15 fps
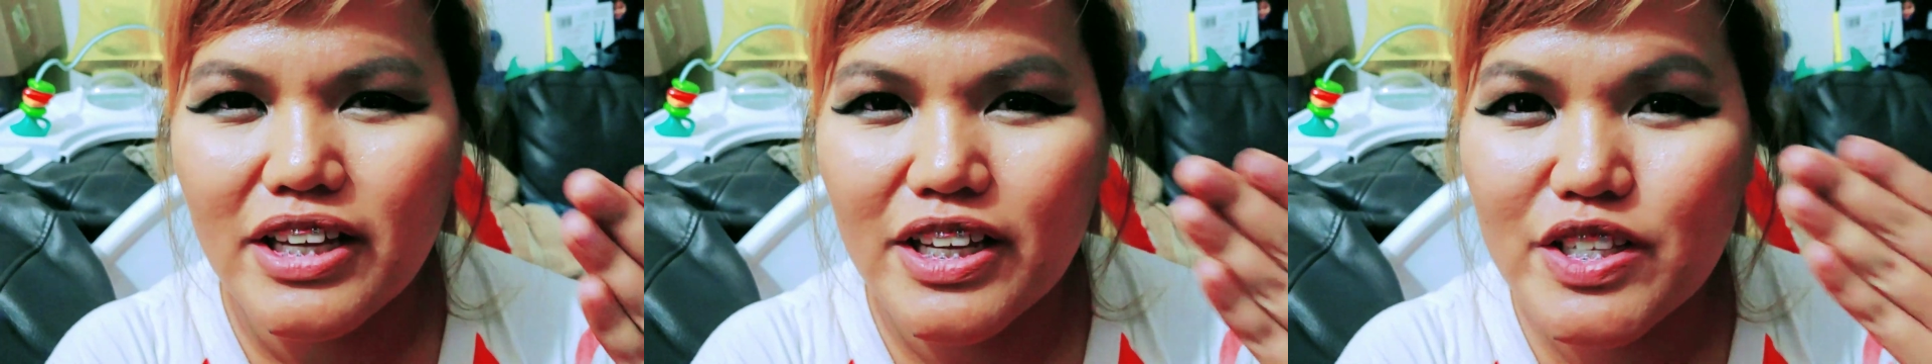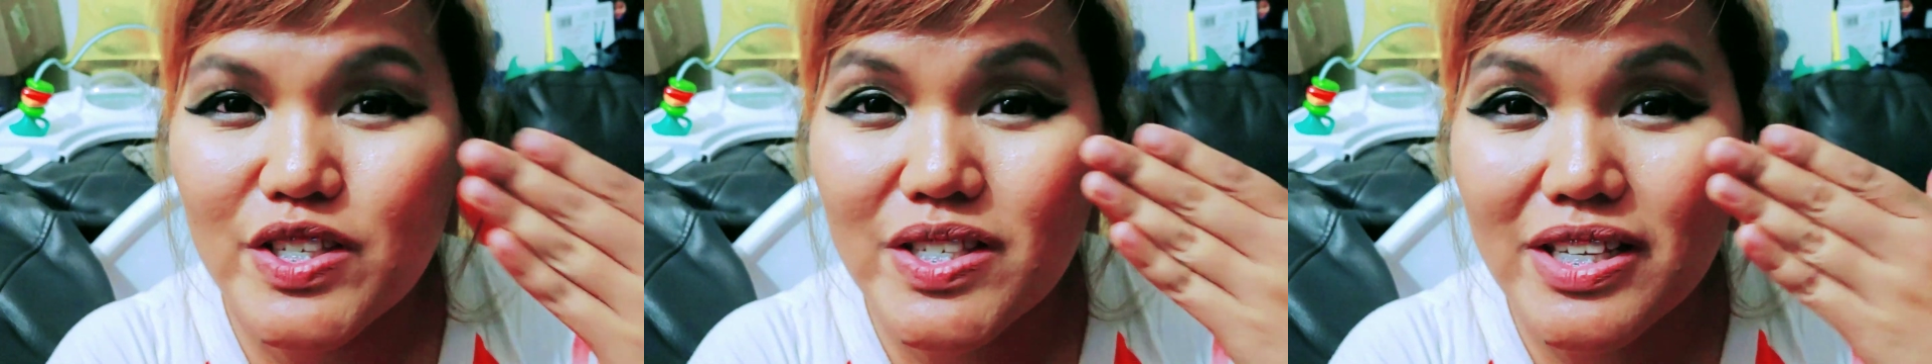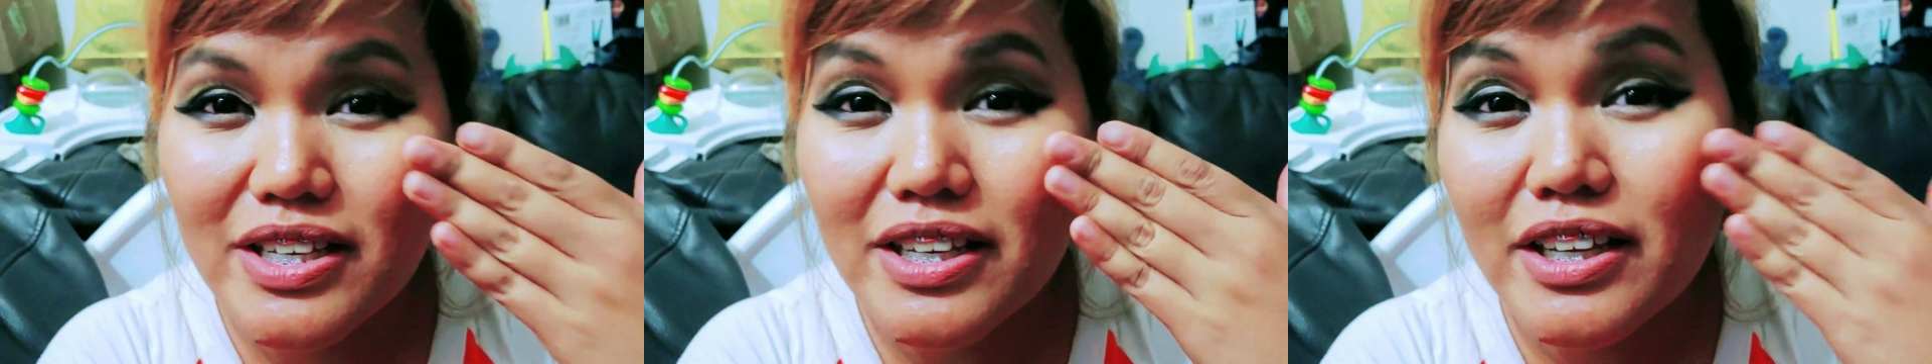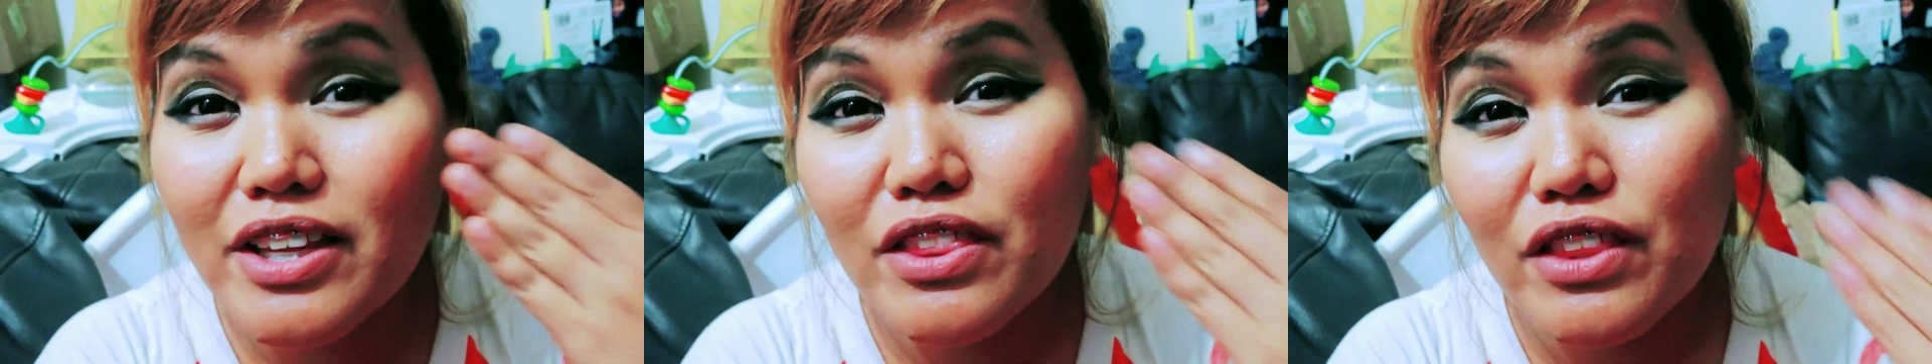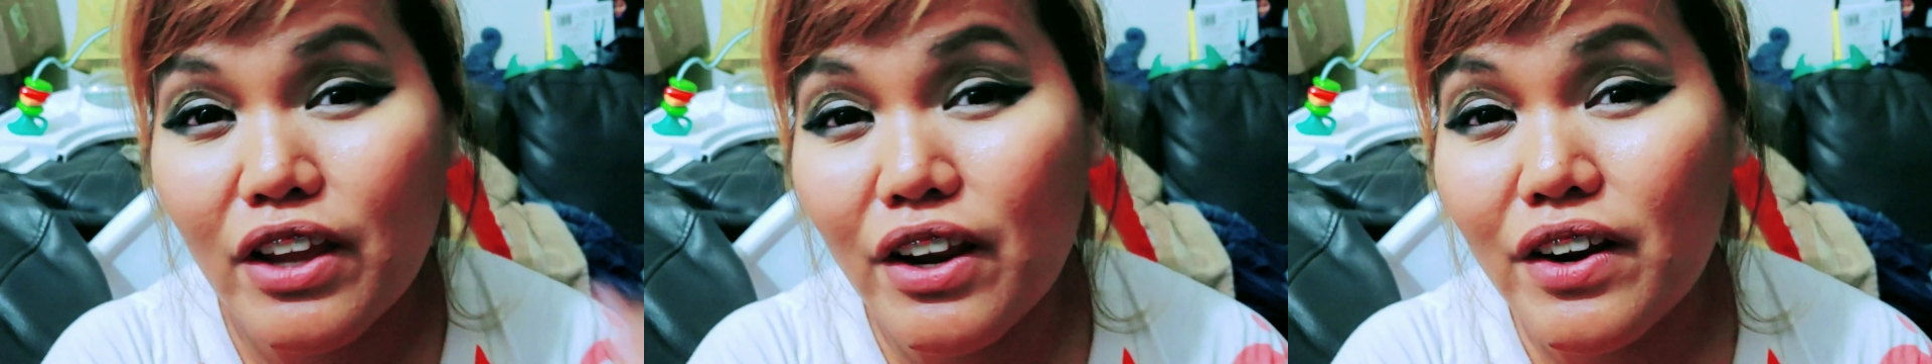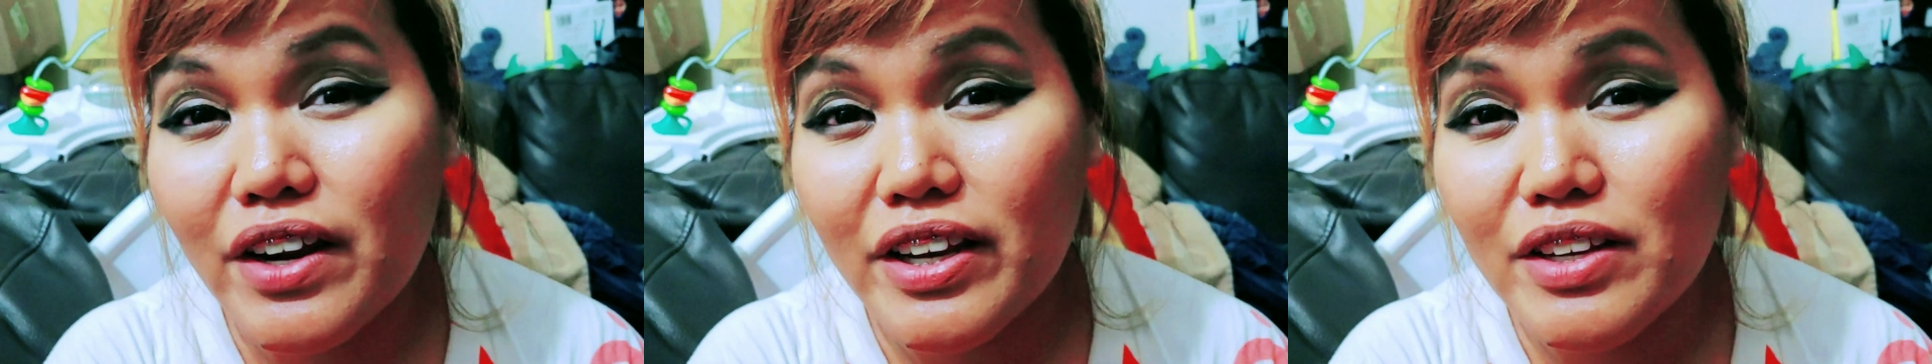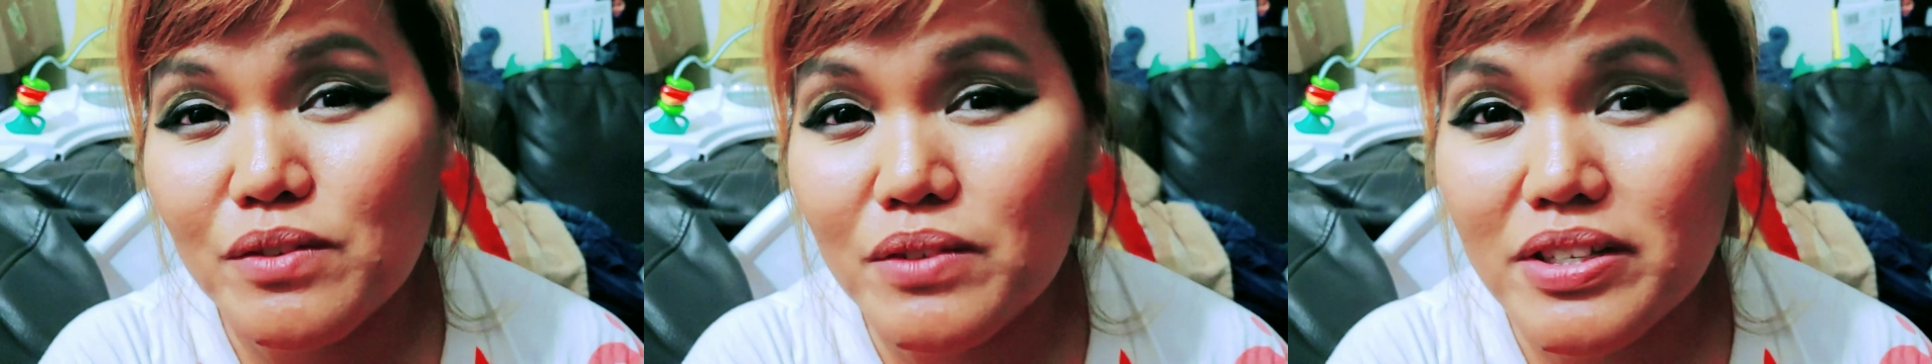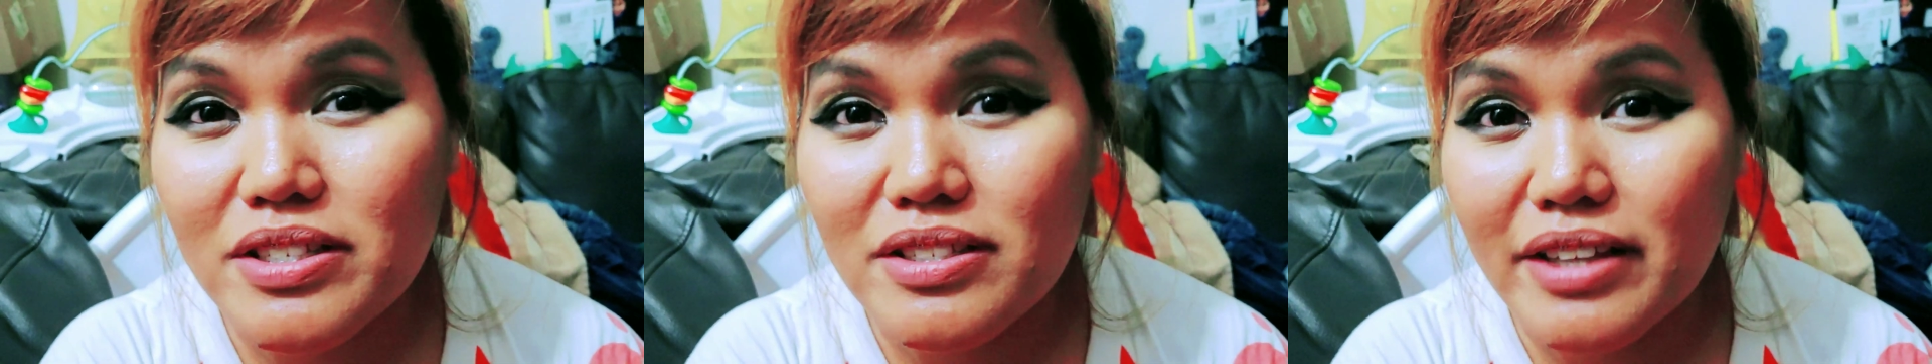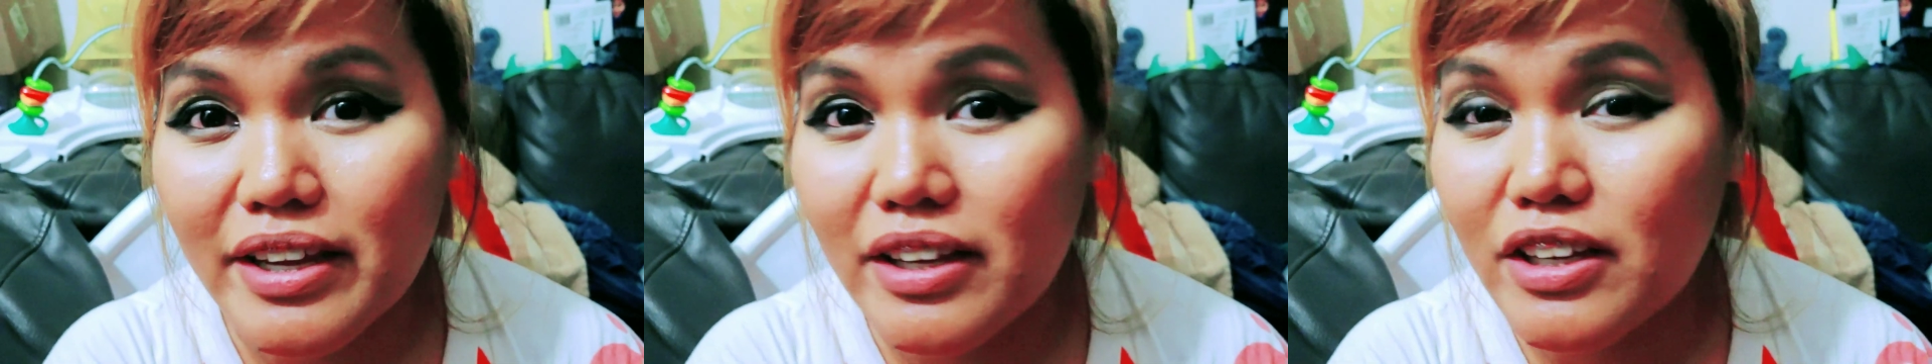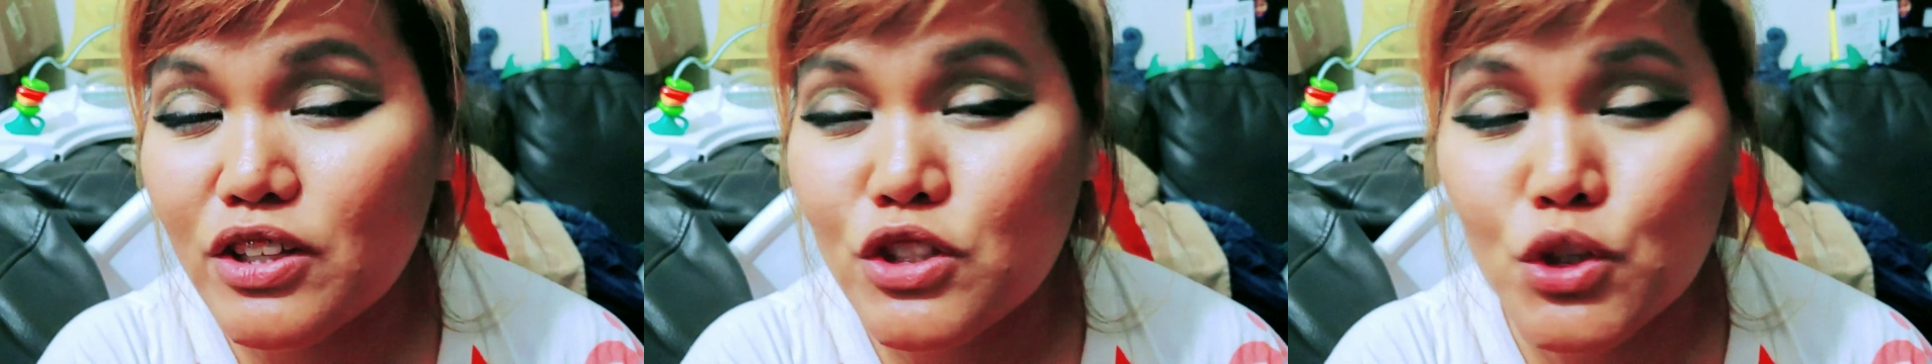it's sitting in there, and it was
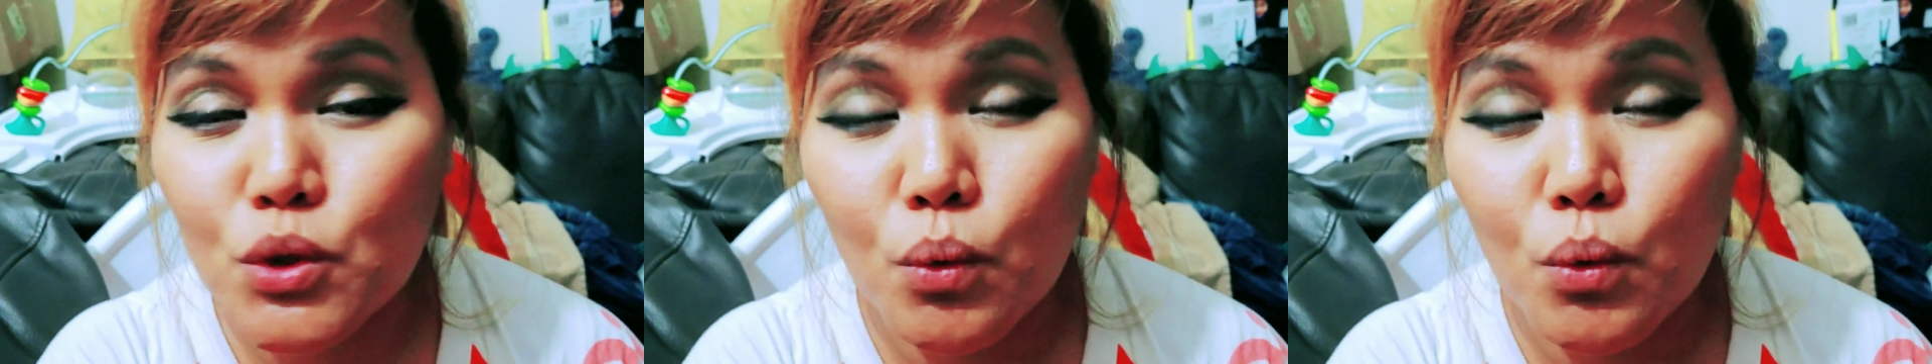like it's